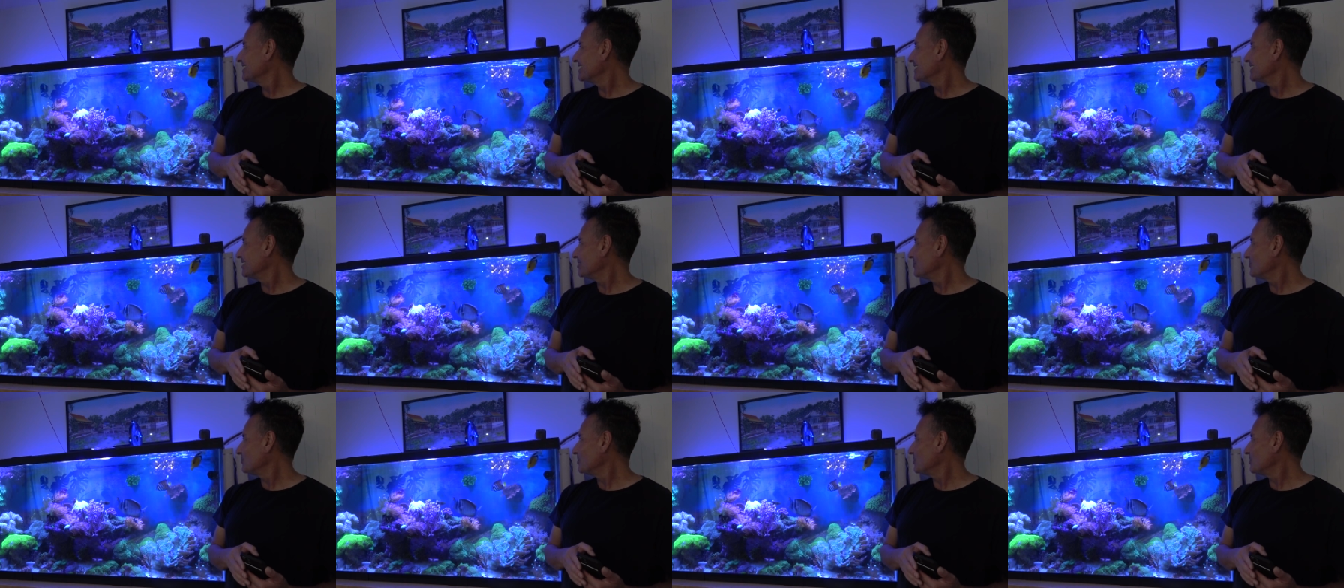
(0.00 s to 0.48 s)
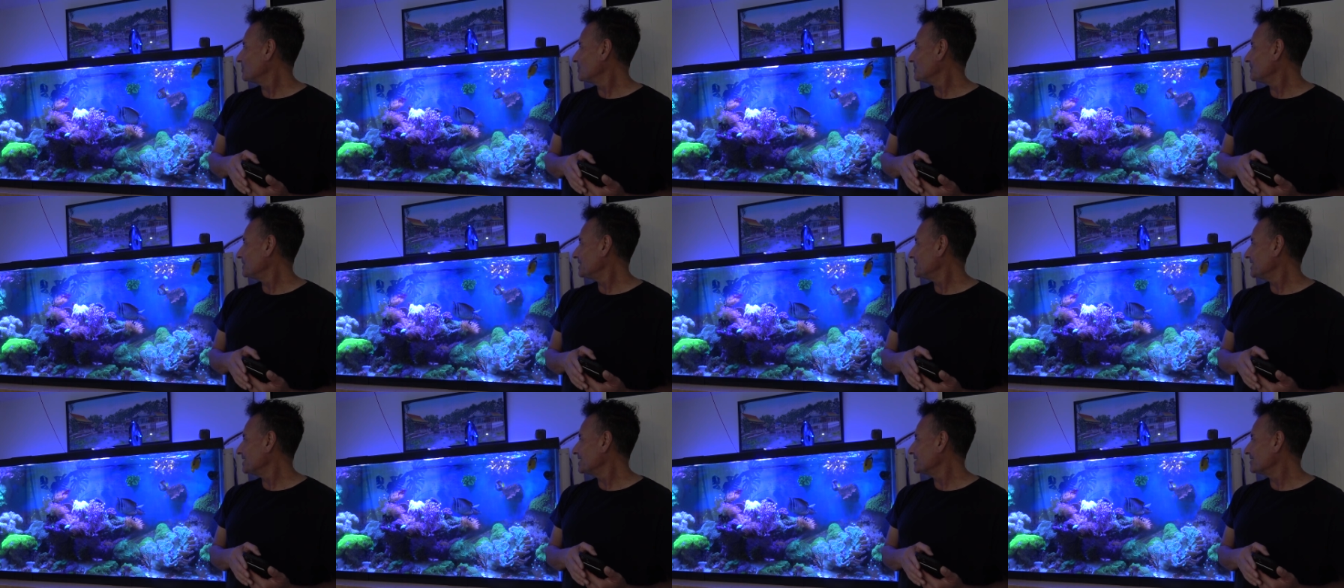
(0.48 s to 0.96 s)
And
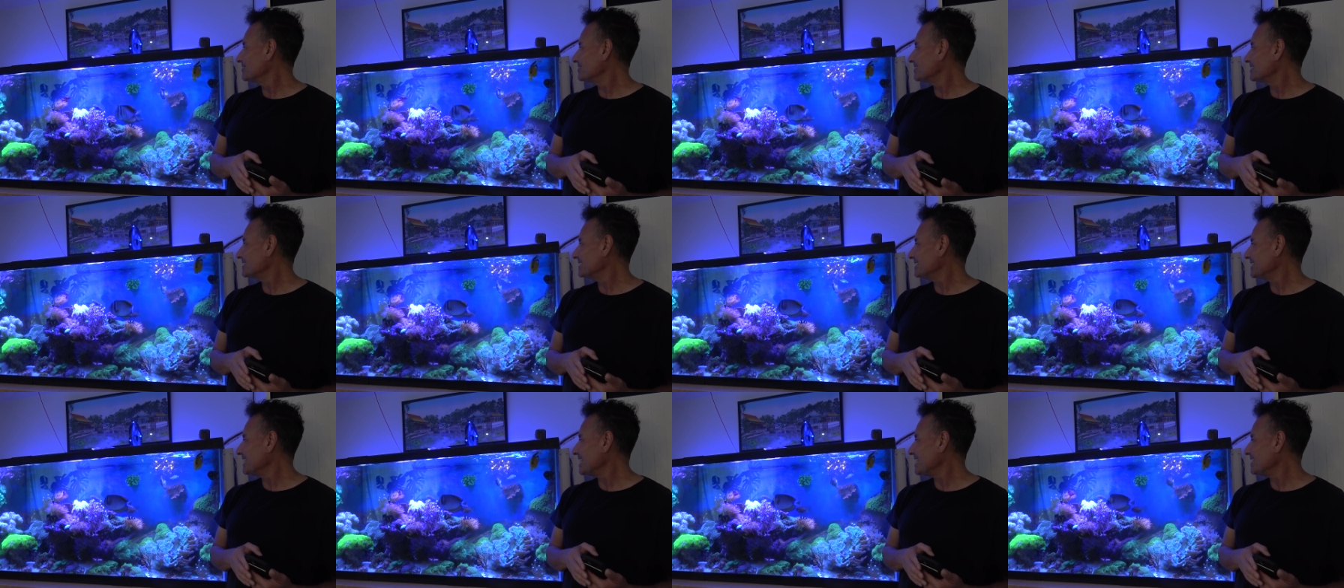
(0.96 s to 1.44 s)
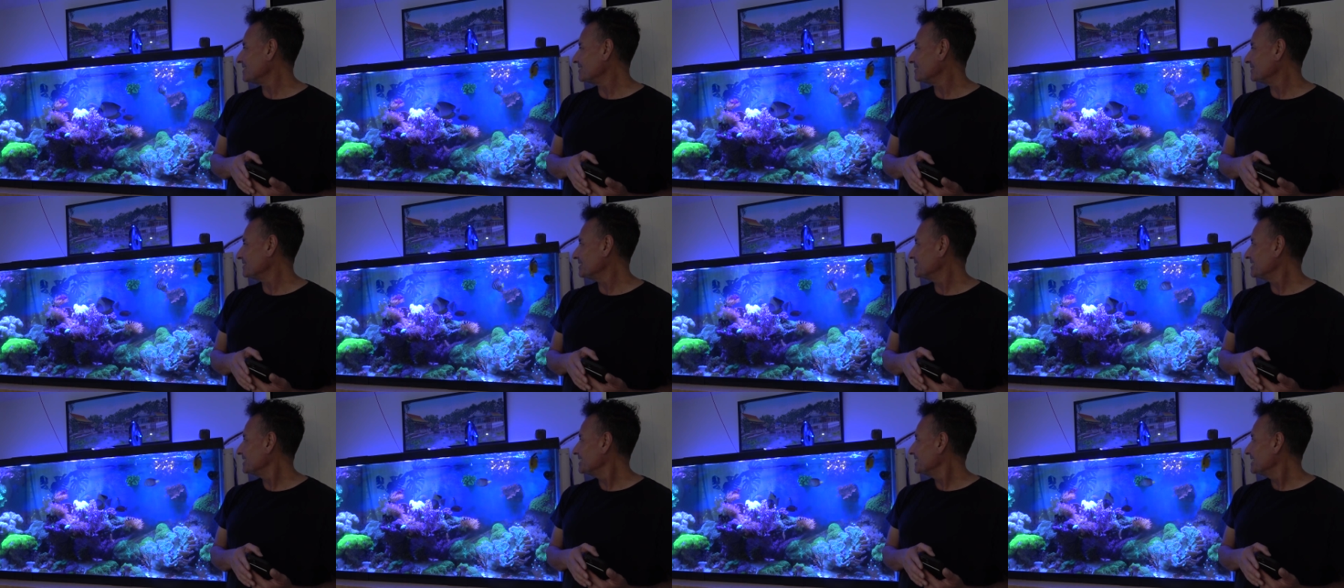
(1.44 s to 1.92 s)
boy, he goes to
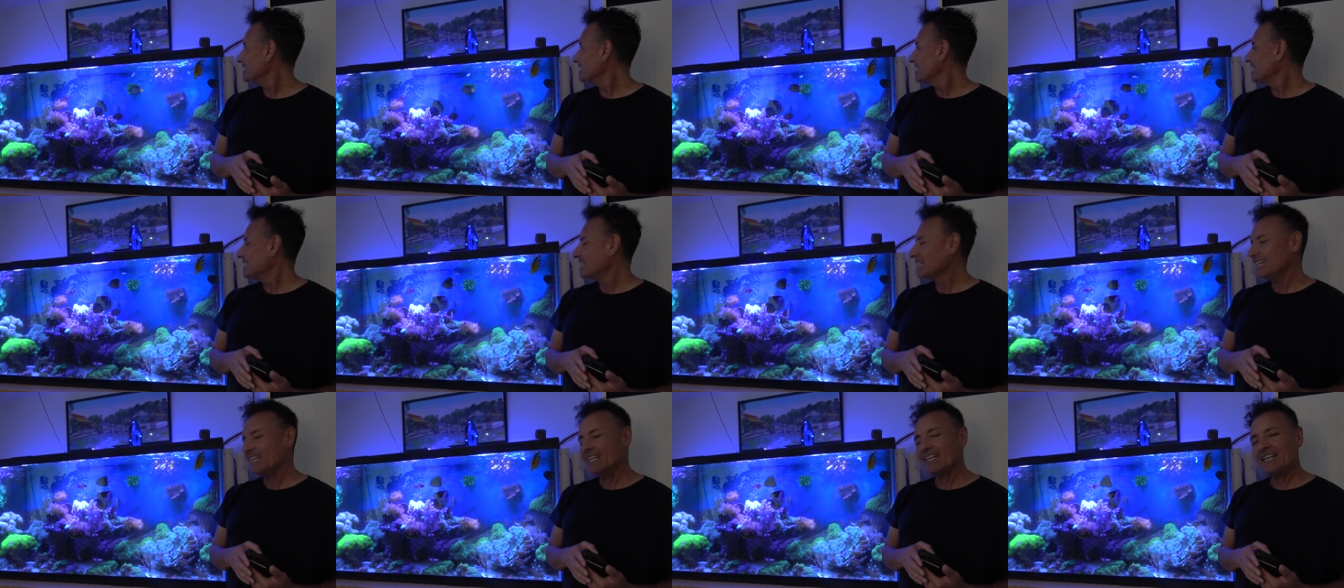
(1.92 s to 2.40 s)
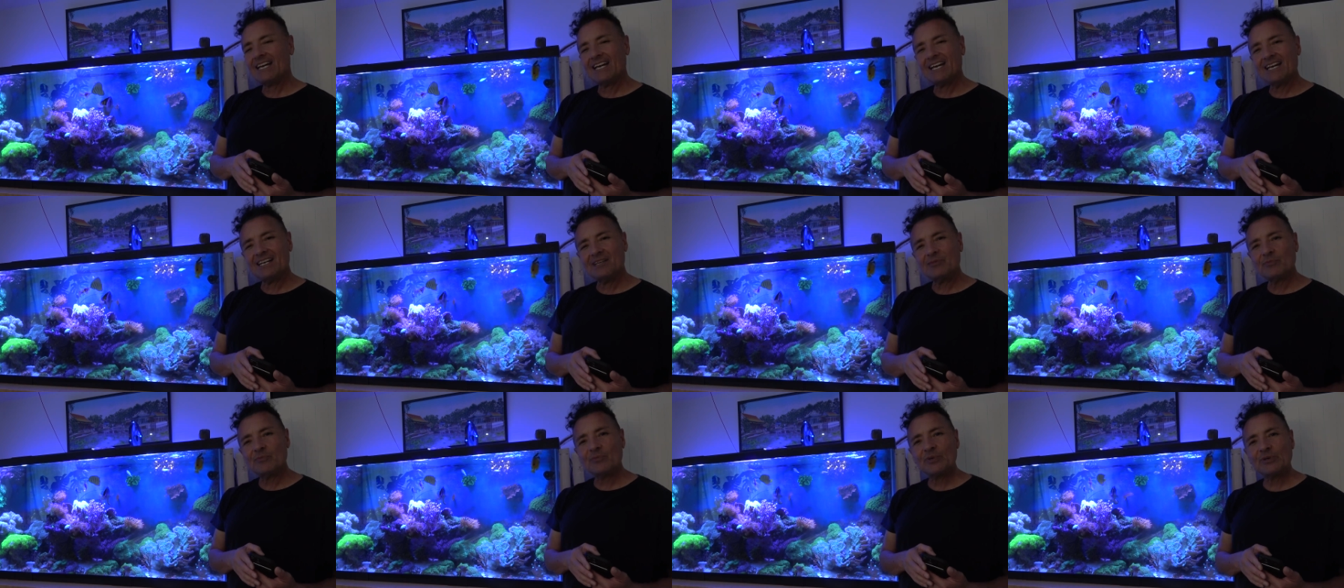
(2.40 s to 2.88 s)
town. He
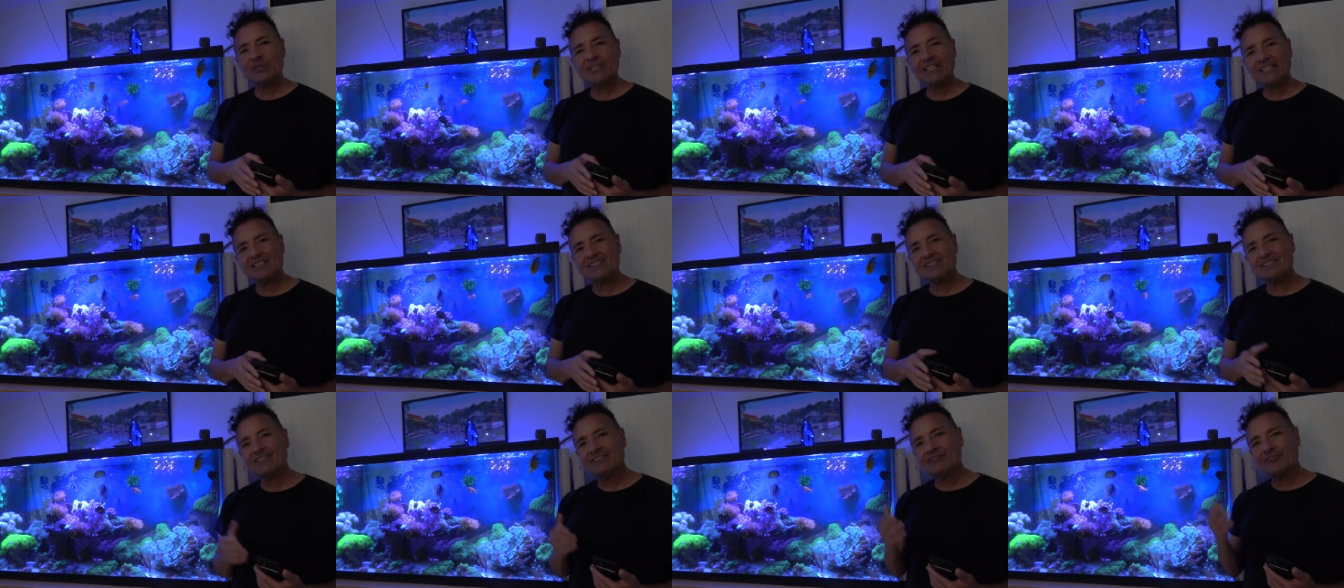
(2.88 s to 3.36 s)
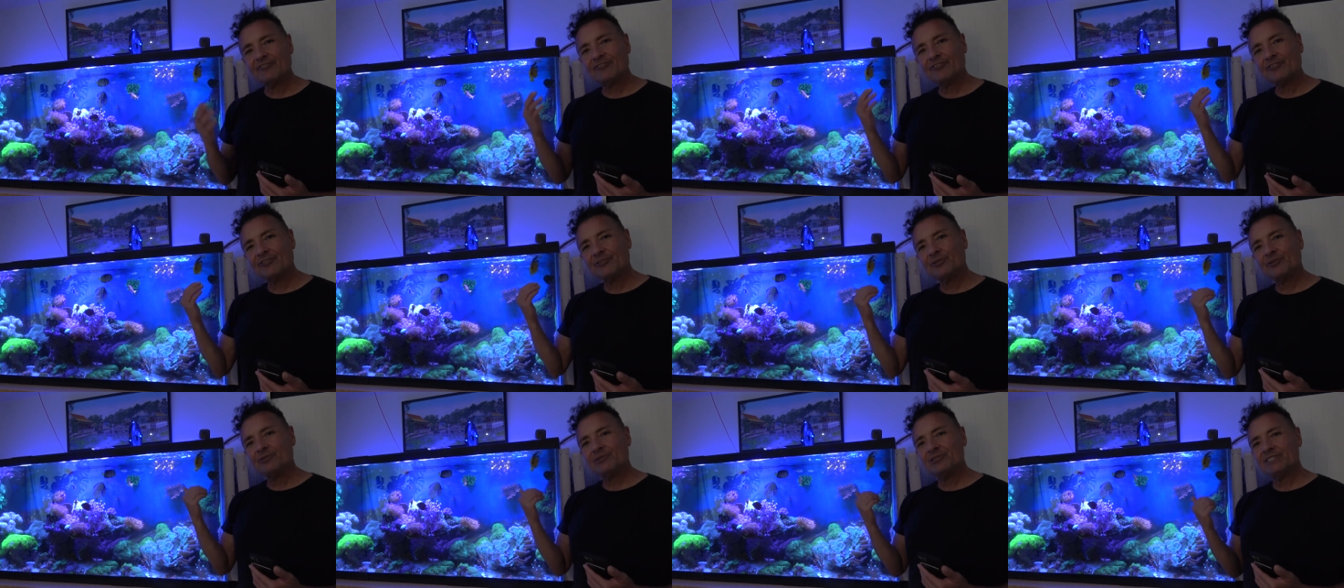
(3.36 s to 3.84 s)
kind of brings the
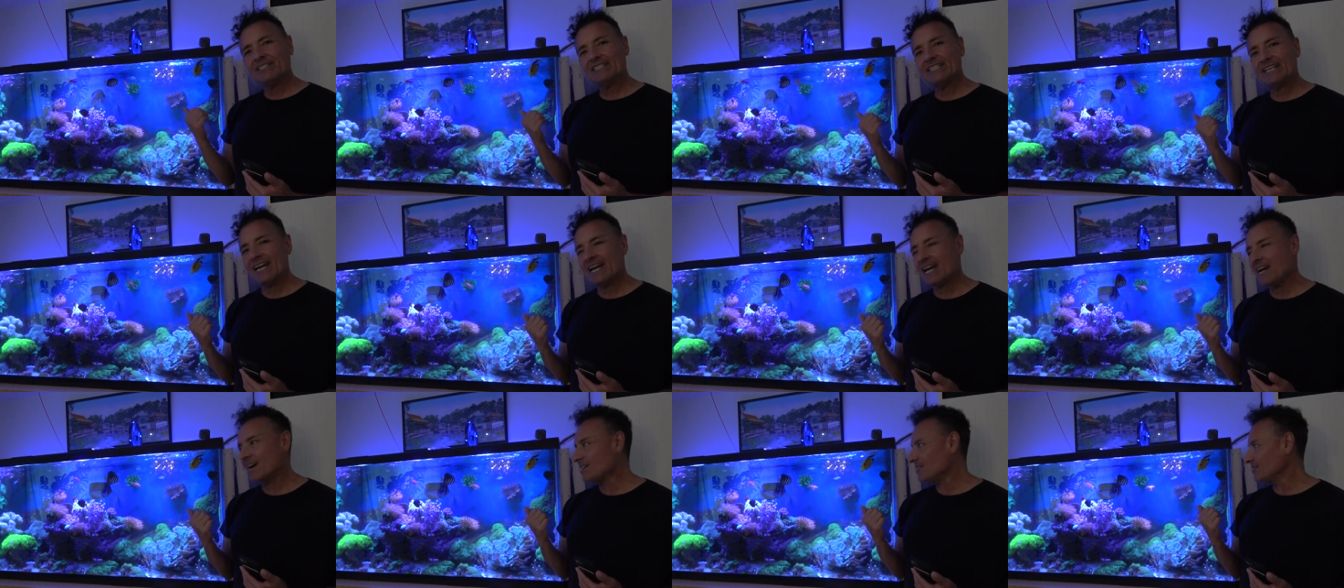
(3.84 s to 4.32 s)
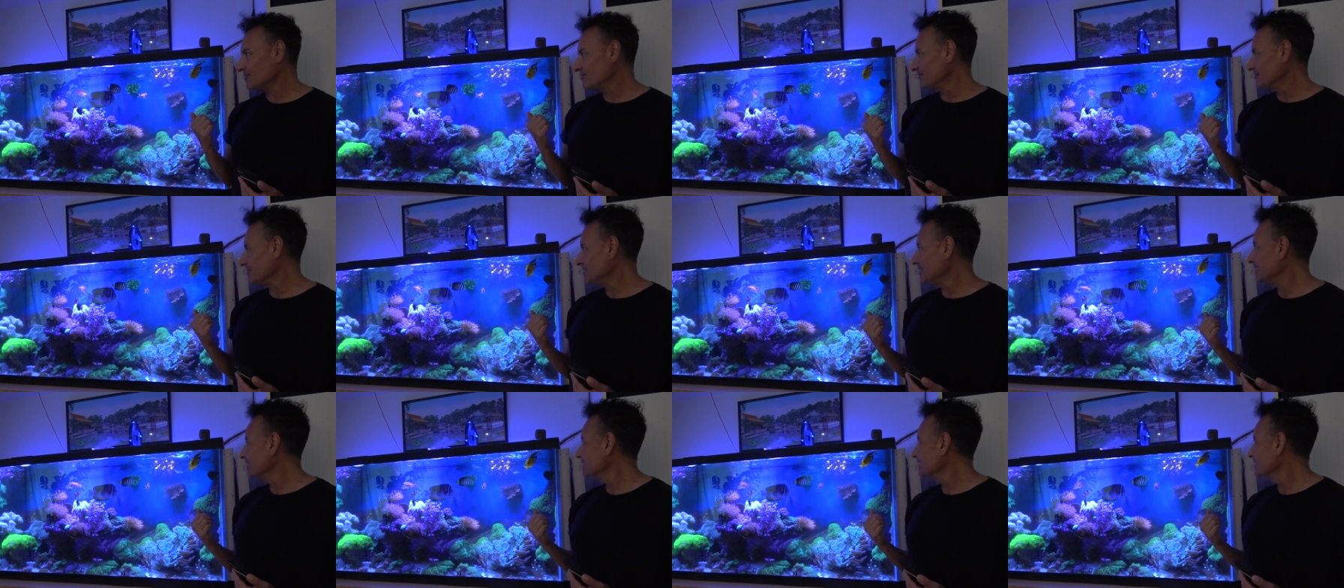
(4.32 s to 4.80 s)
food
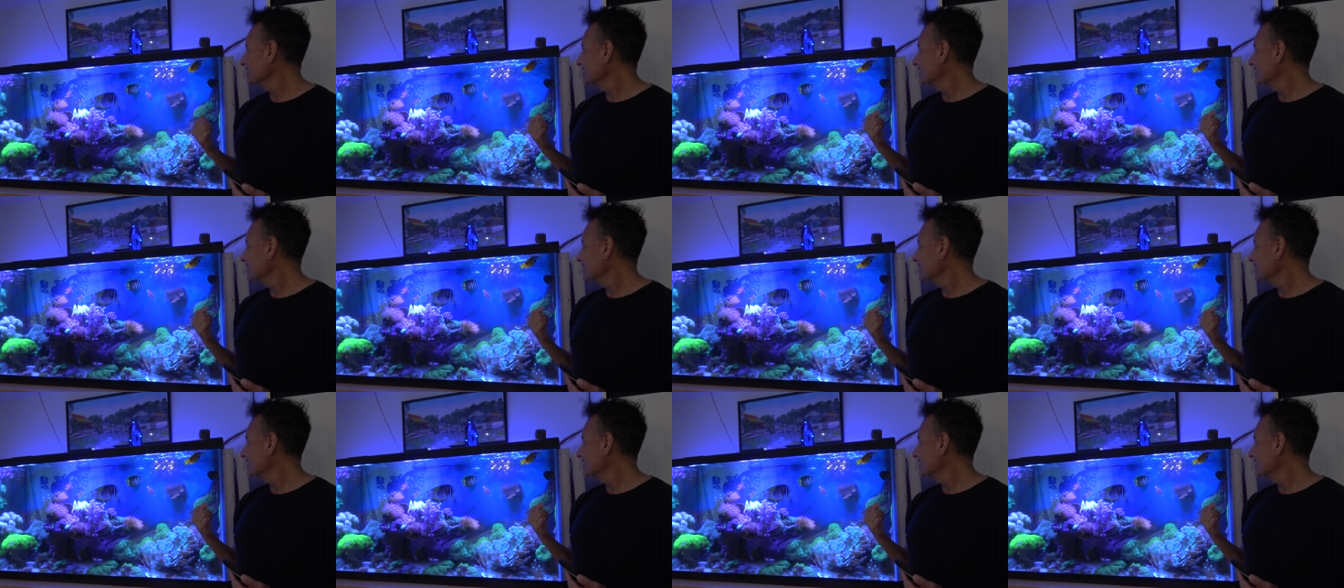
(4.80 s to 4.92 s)
down